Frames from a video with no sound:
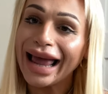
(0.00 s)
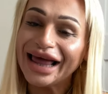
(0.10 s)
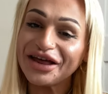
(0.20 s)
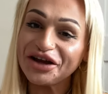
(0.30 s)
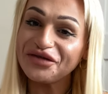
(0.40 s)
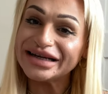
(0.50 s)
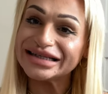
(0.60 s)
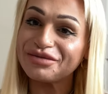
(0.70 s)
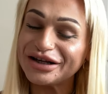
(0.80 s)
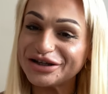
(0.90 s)
thank you for
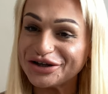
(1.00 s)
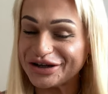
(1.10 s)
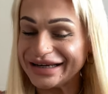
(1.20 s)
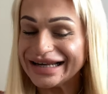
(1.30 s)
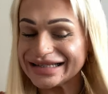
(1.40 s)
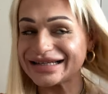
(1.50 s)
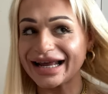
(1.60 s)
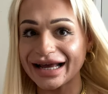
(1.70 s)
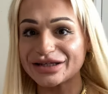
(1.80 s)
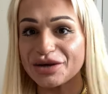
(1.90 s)
listening to me to,
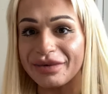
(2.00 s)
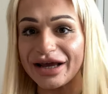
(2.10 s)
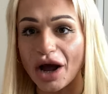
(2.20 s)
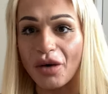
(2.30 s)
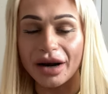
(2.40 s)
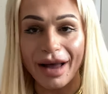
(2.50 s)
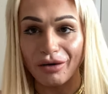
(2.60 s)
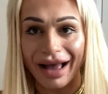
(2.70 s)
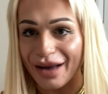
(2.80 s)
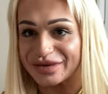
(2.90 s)
listening to me go on
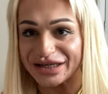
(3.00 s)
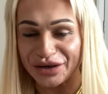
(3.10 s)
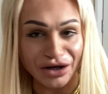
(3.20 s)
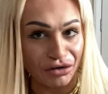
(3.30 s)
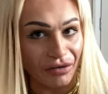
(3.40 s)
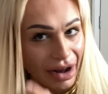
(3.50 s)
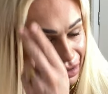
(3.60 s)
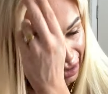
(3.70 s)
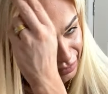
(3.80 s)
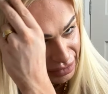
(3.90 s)
about absolutely uh,
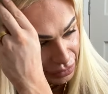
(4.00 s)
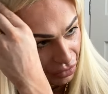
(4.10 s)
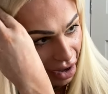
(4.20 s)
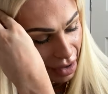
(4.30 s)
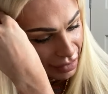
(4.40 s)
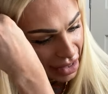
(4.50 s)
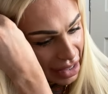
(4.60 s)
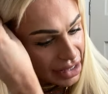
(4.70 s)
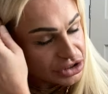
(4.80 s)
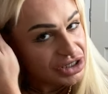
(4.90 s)
absolute crap
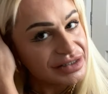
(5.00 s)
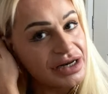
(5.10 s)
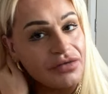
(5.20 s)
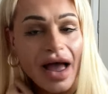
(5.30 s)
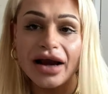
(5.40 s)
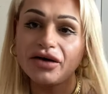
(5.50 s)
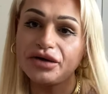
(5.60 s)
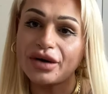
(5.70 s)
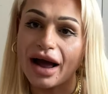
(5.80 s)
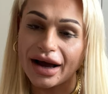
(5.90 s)
just know that i love
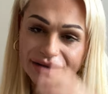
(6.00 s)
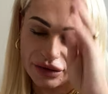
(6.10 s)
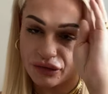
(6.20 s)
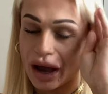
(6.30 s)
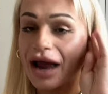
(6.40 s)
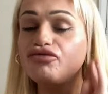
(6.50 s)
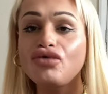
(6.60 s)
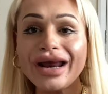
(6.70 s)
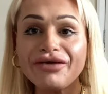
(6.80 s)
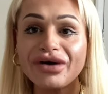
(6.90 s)
you guys i
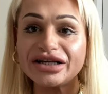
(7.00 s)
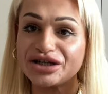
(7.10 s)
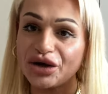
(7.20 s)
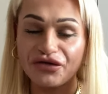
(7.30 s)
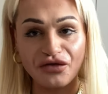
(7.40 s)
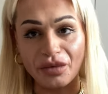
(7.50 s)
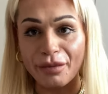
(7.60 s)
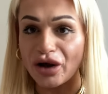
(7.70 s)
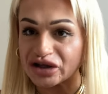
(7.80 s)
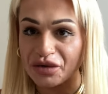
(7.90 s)
really really do from the
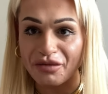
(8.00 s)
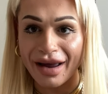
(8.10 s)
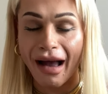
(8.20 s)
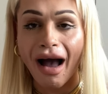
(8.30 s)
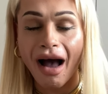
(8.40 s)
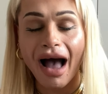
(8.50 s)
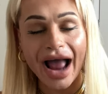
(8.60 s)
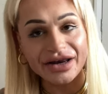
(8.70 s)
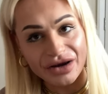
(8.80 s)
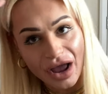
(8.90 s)
bottom of my heart
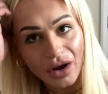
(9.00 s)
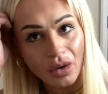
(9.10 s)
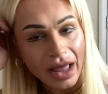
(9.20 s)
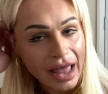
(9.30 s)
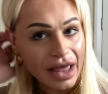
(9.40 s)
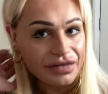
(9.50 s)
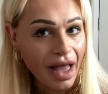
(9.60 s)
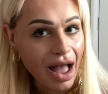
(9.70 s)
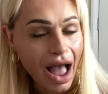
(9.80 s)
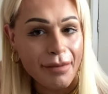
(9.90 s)
i know
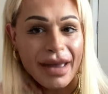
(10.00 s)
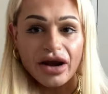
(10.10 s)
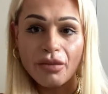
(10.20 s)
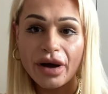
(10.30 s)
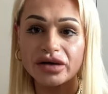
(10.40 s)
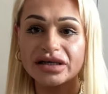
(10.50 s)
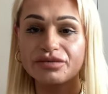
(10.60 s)
that i may not post as